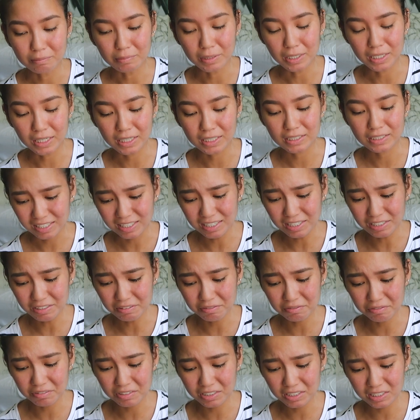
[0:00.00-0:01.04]
but they
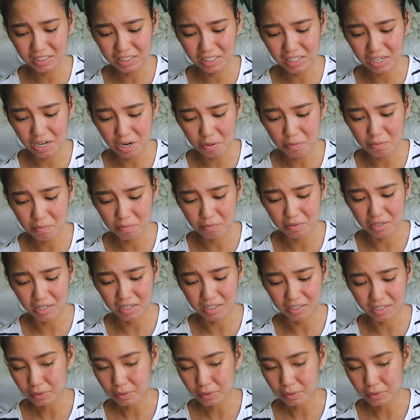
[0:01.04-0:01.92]
didn't really help me.